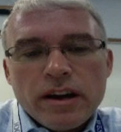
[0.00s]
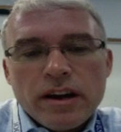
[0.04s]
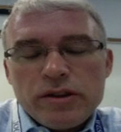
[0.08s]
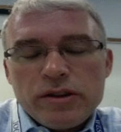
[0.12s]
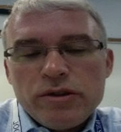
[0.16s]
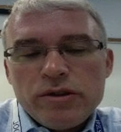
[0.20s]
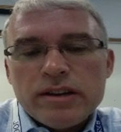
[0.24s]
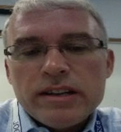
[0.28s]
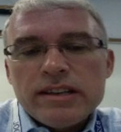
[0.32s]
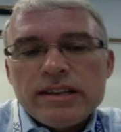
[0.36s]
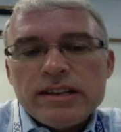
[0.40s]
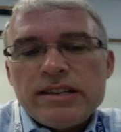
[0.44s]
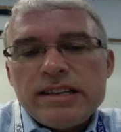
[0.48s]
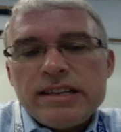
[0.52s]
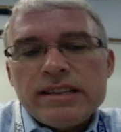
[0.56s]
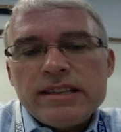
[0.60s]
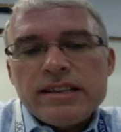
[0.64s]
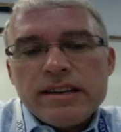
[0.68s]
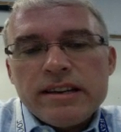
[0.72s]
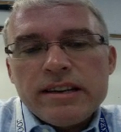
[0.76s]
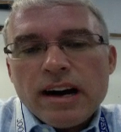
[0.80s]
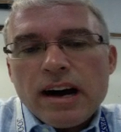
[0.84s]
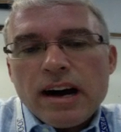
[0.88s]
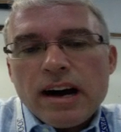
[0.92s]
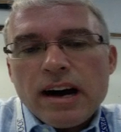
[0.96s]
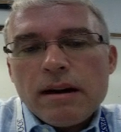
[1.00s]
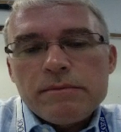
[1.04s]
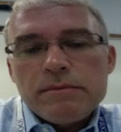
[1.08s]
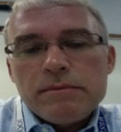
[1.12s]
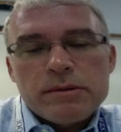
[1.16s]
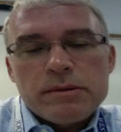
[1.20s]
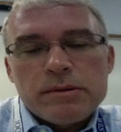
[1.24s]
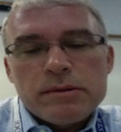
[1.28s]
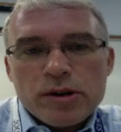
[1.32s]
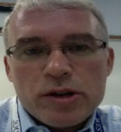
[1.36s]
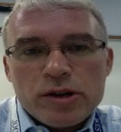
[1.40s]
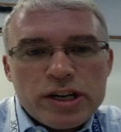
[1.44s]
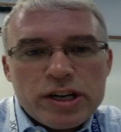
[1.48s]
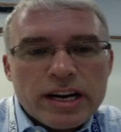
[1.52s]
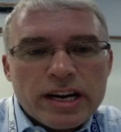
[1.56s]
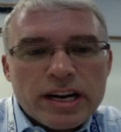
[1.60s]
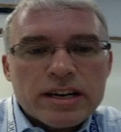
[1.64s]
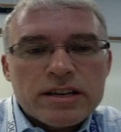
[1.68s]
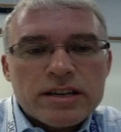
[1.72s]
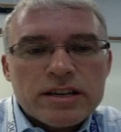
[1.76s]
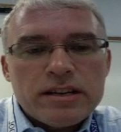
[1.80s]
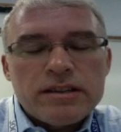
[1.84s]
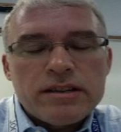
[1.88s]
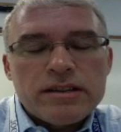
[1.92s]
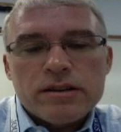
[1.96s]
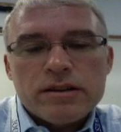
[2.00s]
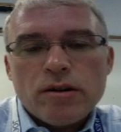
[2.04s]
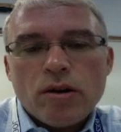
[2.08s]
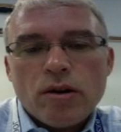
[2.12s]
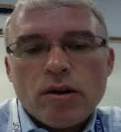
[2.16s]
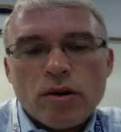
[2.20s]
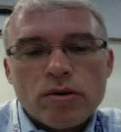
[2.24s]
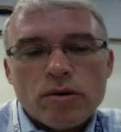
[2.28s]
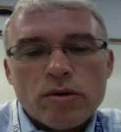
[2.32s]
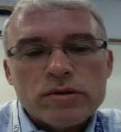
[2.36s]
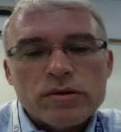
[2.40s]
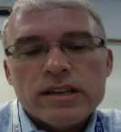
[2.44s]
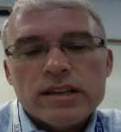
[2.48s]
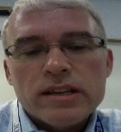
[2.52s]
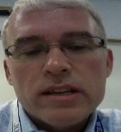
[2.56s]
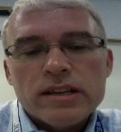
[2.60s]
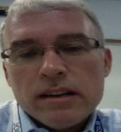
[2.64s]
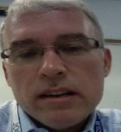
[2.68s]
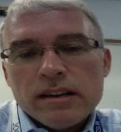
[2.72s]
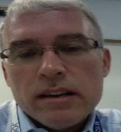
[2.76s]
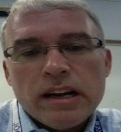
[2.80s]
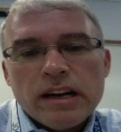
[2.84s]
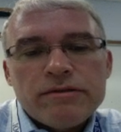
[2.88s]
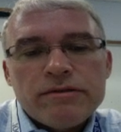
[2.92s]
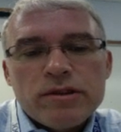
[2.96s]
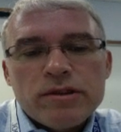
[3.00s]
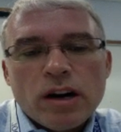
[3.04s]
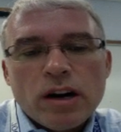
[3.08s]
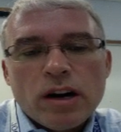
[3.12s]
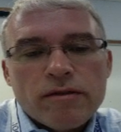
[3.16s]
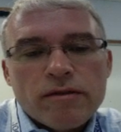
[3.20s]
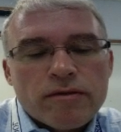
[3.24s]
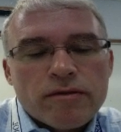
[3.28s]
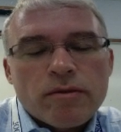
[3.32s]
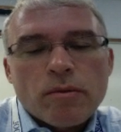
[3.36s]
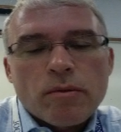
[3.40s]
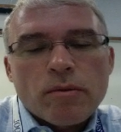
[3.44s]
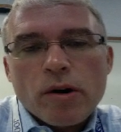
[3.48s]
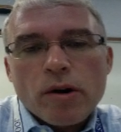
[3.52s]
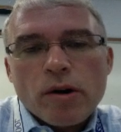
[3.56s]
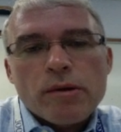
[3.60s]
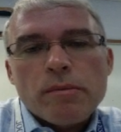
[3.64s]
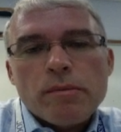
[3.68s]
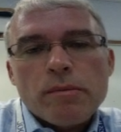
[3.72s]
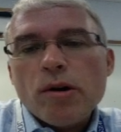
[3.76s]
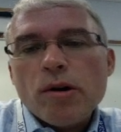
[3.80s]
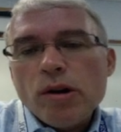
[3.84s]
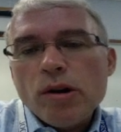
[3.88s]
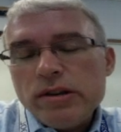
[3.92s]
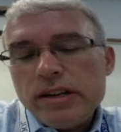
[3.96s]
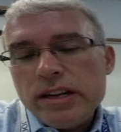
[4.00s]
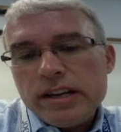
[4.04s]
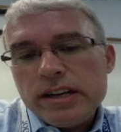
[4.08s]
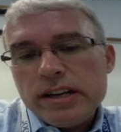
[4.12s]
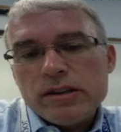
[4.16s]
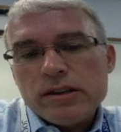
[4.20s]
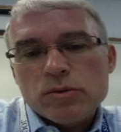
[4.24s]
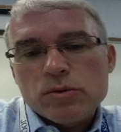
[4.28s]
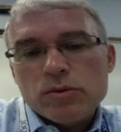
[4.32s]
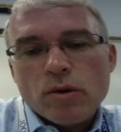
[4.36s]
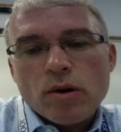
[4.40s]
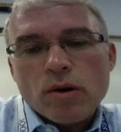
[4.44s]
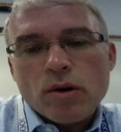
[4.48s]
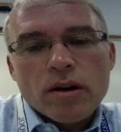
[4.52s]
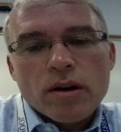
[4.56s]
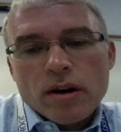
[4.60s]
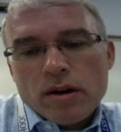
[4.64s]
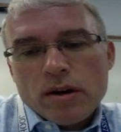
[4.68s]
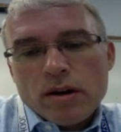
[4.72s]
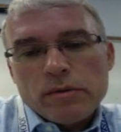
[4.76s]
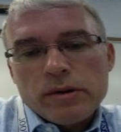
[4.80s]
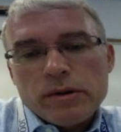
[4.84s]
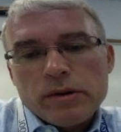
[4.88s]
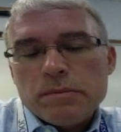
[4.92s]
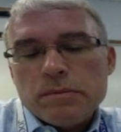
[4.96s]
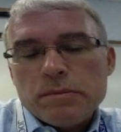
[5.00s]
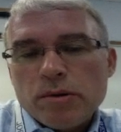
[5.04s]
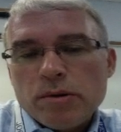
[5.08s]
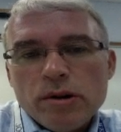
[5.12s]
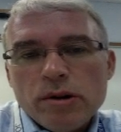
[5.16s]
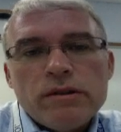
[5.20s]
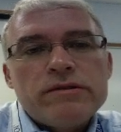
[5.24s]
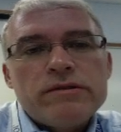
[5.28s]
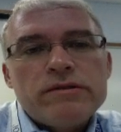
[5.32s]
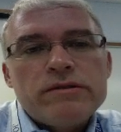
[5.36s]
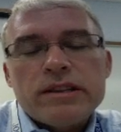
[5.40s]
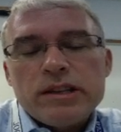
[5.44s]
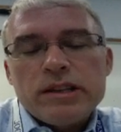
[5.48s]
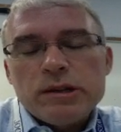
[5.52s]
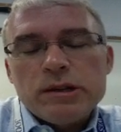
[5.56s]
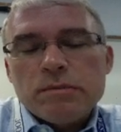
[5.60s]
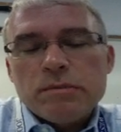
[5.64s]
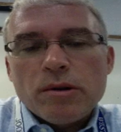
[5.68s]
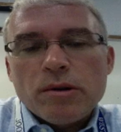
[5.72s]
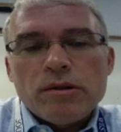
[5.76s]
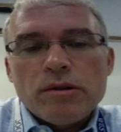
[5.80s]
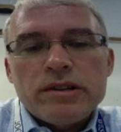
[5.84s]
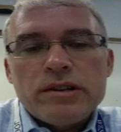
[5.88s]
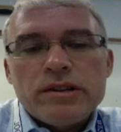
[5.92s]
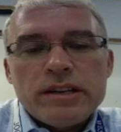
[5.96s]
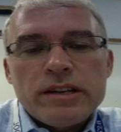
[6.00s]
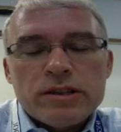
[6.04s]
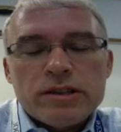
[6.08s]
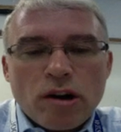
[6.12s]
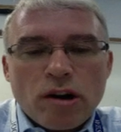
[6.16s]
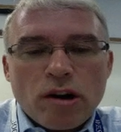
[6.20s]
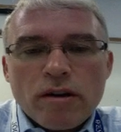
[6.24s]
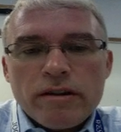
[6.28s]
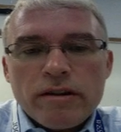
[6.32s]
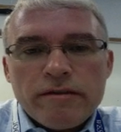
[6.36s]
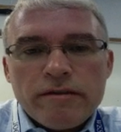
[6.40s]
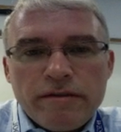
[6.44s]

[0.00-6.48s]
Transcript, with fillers: you can see the knobs and projections and holes left over from where the proteins were, which proves that these proteins are in